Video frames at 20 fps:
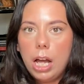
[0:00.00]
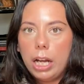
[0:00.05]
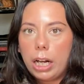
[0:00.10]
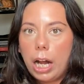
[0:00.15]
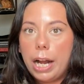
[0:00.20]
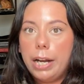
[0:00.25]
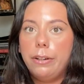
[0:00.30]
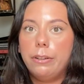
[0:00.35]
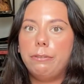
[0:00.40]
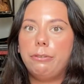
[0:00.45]

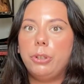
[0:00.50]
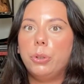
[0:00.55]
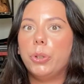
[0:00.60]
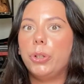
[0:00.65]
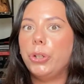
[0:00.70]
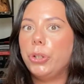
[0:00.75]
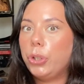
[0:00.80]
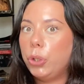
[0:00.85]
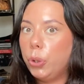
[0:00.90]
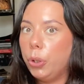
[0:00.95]
kind of
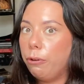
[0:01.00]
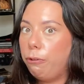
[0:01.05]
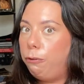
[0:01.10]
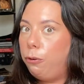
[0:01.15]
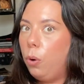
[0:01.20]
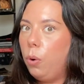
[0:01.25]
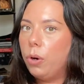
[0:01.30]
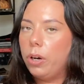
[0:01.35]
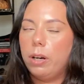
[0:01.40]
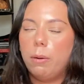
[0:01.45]
your your
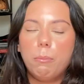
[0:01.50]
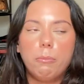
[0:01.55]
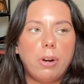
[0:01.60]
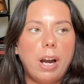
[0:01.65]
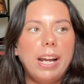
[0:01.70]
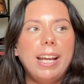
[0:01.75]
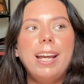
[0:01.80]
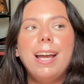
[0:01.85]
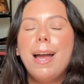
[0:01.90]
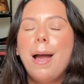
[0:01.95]
form,
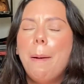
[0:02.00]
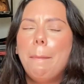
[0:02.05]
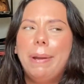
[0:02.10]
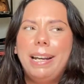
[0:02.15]
right?